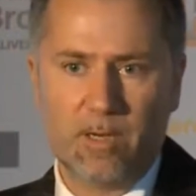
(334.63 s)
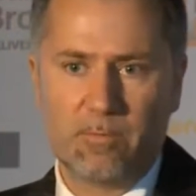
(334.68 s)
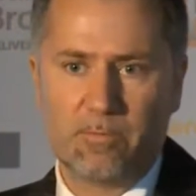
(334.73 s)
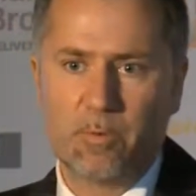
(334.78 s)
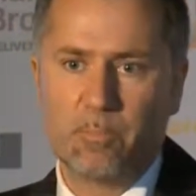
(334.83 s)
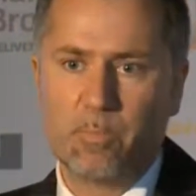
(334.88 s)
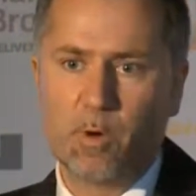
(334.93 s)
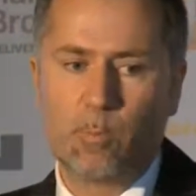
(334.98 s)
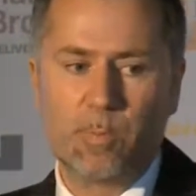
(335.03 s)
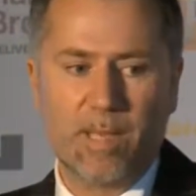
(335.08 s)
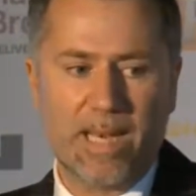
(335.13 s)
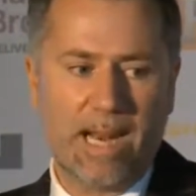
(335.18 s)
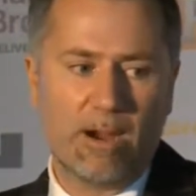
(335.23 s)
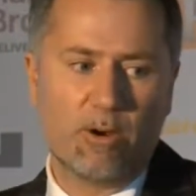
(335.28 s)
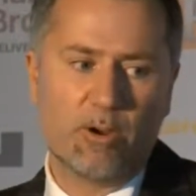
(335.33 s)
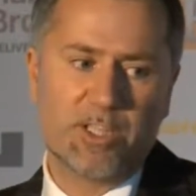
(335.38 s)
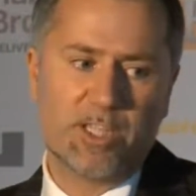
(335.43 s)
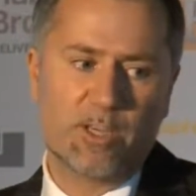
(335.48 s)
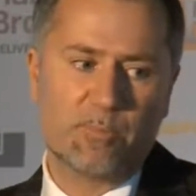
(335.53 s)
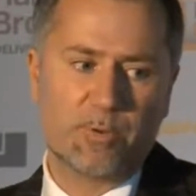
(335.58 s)

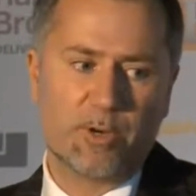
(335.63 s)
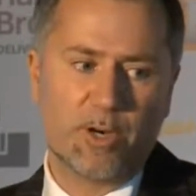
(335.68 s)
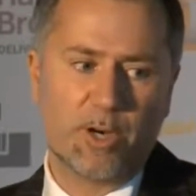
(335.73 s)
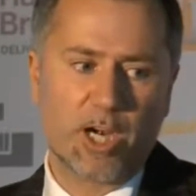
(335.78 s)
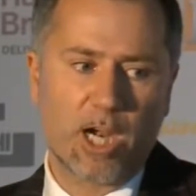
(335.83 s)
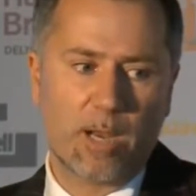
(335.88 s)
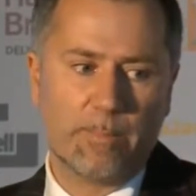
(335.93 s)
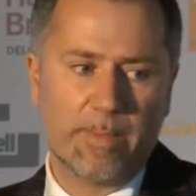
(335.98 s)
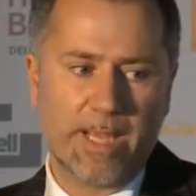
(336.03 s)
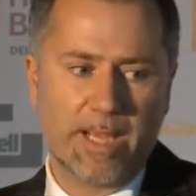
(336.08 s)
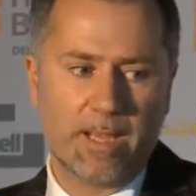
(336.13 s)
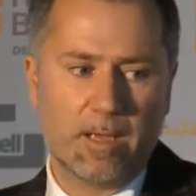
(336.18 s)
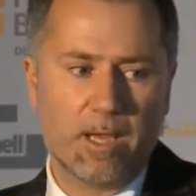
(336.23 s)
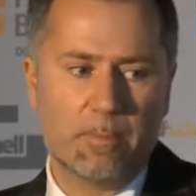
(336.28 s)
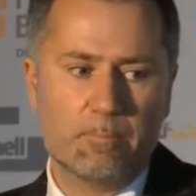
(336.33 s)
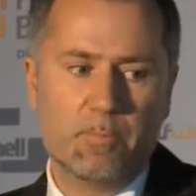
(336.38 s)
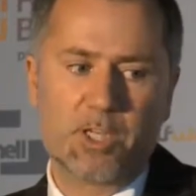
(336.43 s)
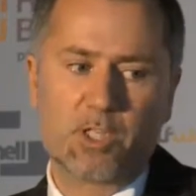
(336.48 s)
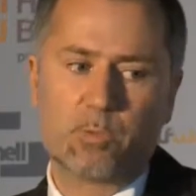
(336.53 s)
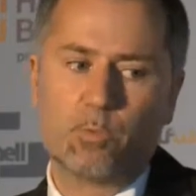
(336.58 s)
popularity of programming,
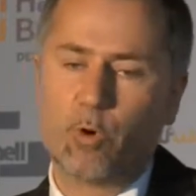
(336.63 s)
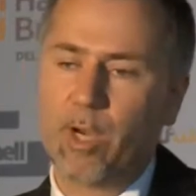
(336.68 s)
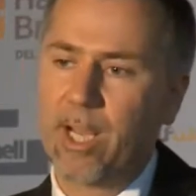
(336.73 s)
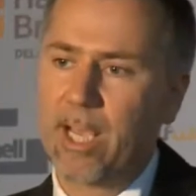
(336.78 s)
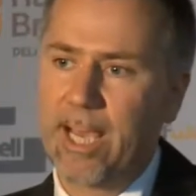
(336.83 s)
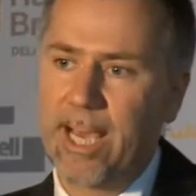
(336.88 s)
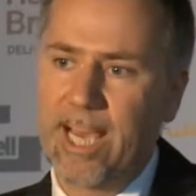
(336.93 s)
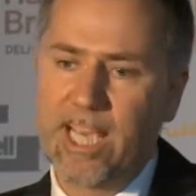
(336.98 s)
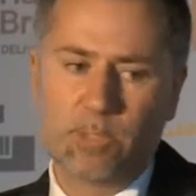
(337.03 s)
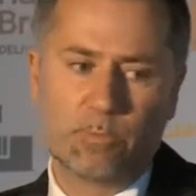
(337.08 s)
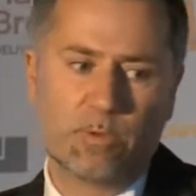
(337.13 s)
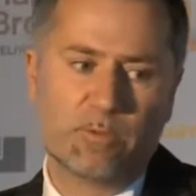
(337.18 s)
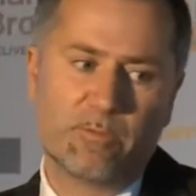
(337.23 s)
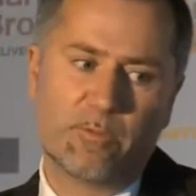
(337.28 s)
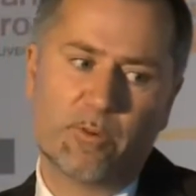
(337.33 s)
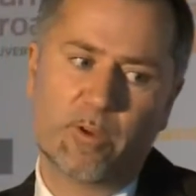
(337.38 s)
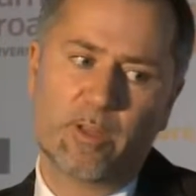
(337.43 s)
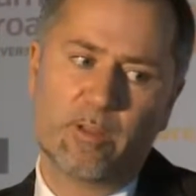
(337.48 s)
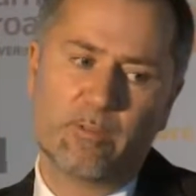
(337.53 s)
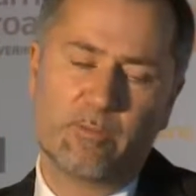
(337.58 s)
much more engagement
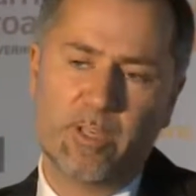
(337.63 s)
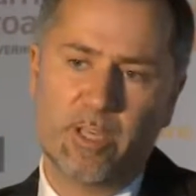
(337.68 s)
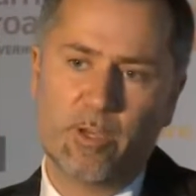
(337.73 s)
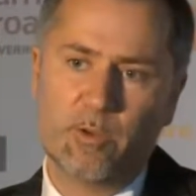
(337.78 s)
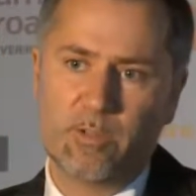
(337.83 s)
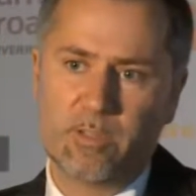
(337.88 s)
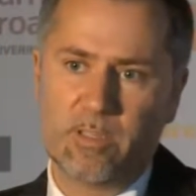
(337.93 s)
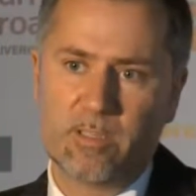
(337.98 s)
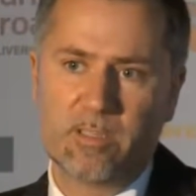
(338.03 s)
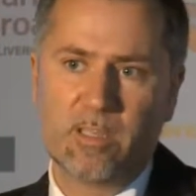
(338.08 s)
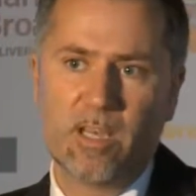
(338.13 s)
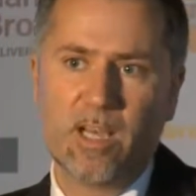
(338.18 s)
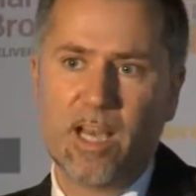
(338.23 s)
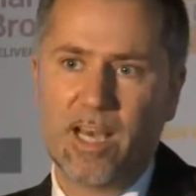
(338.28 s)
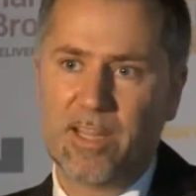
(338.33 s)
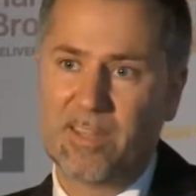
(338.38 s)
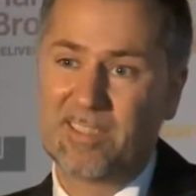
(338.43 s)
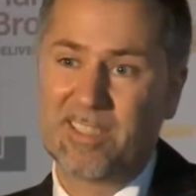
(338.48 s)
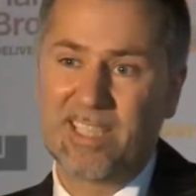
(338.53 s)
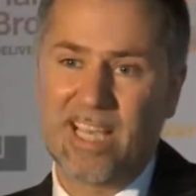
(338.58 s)
for the users. At
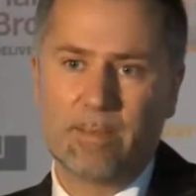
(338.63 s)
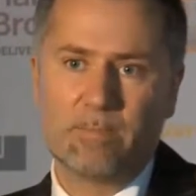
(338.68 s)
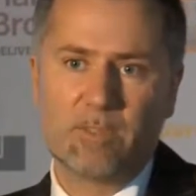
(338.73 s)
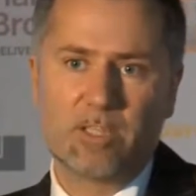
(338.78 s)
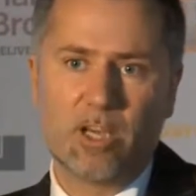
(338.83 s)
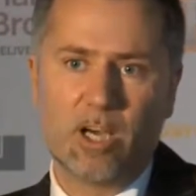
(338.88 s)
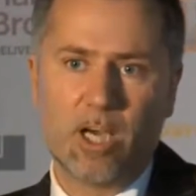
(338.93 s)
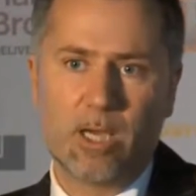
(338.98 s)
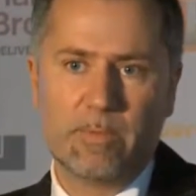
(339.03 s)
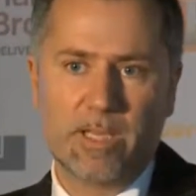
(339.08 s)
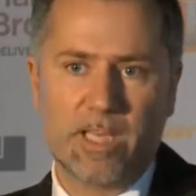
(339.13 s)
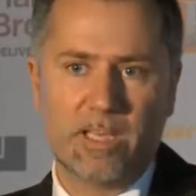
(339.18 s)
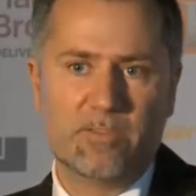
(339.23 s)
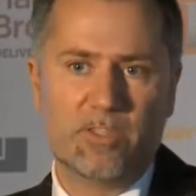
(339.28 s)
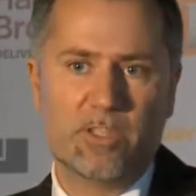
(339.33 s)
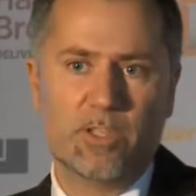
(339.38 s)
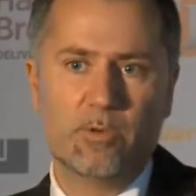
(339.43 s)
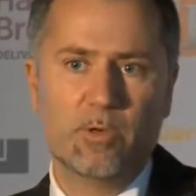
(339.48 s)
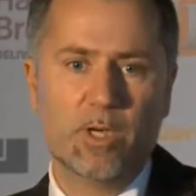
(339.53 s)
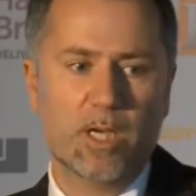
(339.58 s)
the same time, it gives
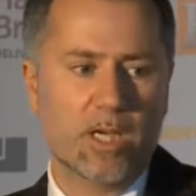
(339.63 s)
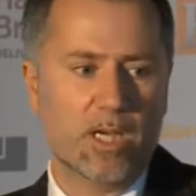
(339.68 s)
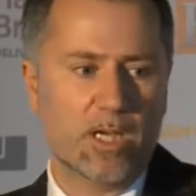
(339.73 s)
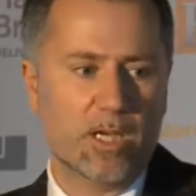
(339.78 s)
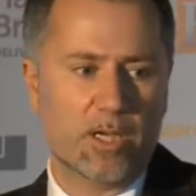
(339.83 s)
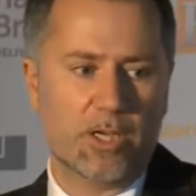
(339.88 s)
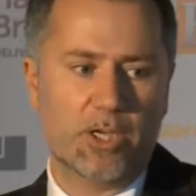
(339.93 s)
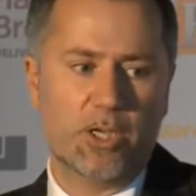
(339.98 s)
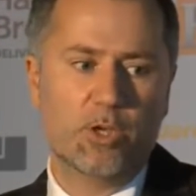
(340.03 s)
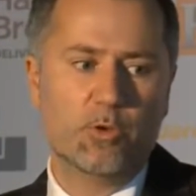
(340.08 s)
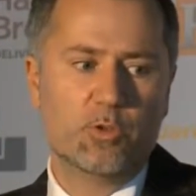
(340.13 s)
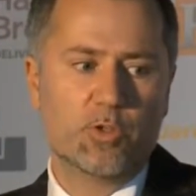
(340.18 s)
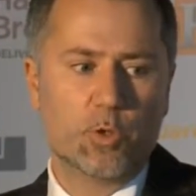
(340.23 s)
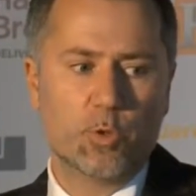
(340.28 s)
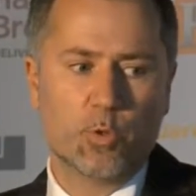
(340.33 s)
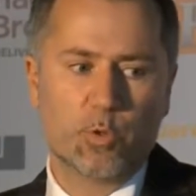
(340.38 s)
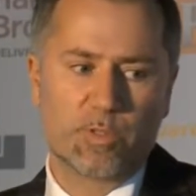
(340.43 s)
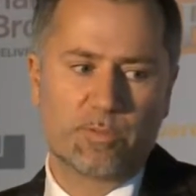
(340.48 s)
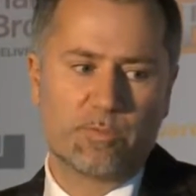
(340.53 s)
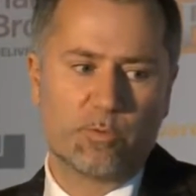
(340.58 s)
you new
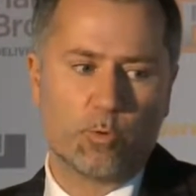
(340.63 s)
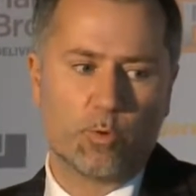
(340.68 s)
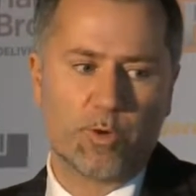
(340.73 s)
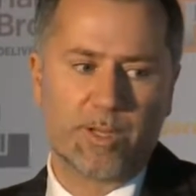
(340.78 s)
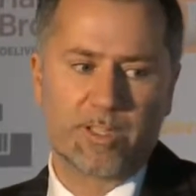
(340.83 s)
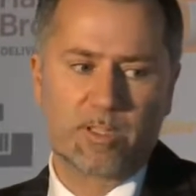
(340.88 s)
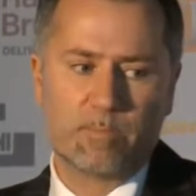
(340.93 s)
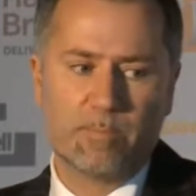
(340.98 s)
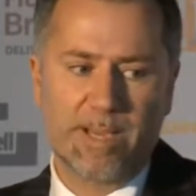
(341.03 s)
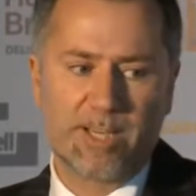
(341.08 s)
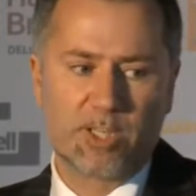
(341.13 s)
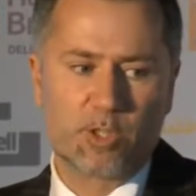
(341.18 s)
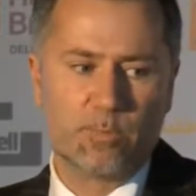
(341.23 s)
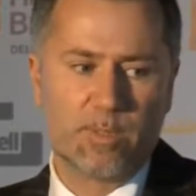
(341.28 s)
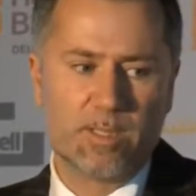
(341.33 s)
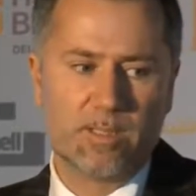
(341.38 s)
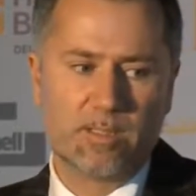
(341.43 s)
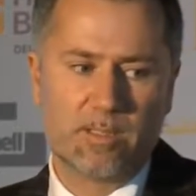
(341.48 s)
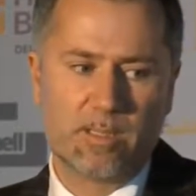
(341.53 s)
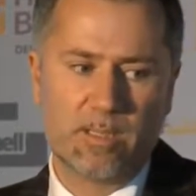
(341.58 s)
tools for audience
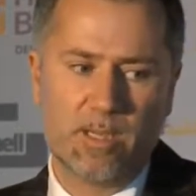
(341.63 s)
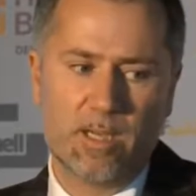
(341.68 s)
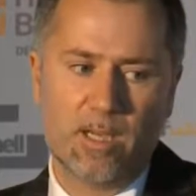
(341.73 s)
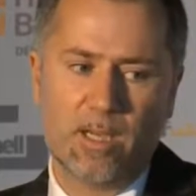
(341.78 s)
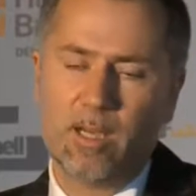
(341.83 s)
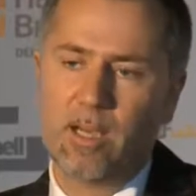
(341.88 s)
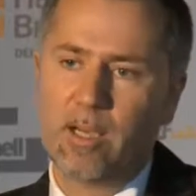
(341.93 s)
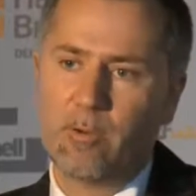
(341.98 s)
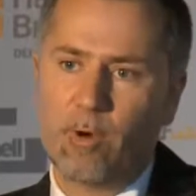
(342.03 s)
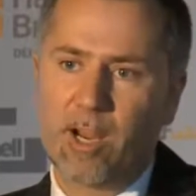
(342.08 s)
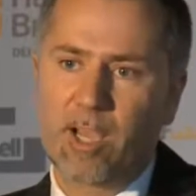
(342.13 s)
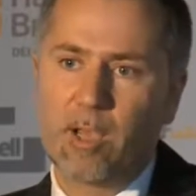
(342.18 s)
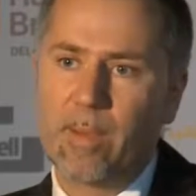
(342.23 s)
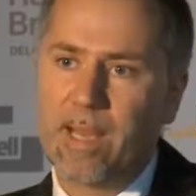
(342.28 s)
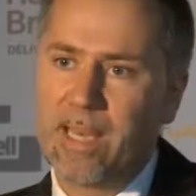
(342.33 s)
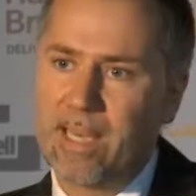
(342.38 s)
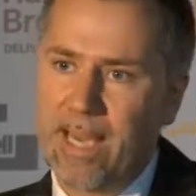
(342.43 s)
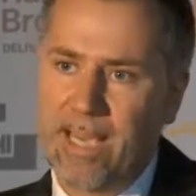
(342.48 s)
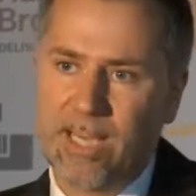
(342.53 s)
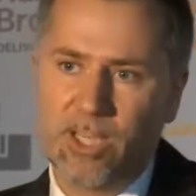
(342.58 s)
measurement,
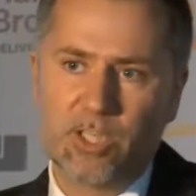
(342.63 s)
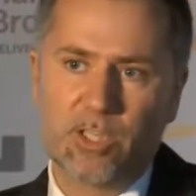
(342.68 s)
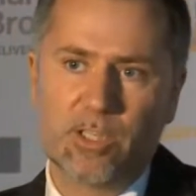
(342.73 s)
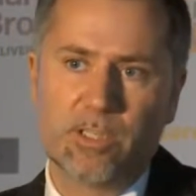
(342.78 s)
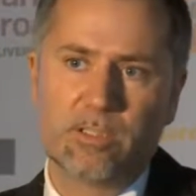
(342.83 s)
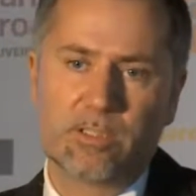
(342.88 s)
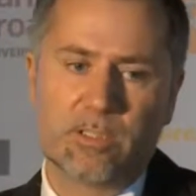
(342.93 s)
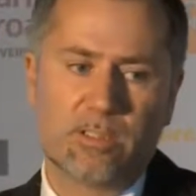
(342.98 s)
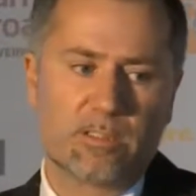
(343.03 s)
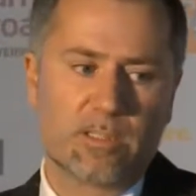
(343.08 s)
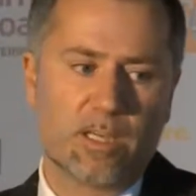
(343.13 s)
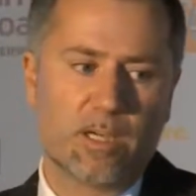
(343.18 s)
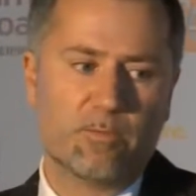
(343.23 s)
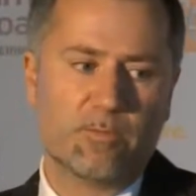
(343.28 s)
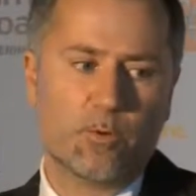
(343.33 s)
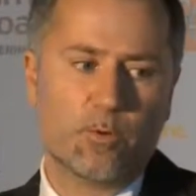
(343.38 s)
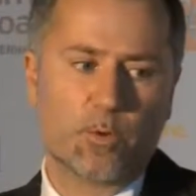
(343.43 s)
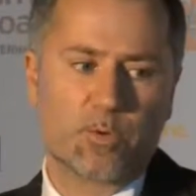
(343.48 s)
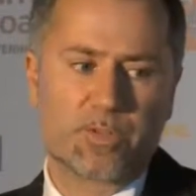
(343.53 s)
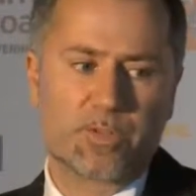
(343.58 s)
recommendations, and so
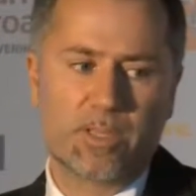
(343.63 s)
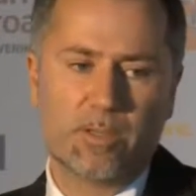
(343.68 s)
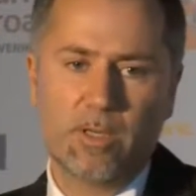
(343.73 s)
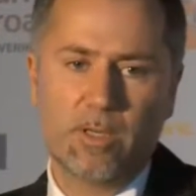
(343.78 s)
forth,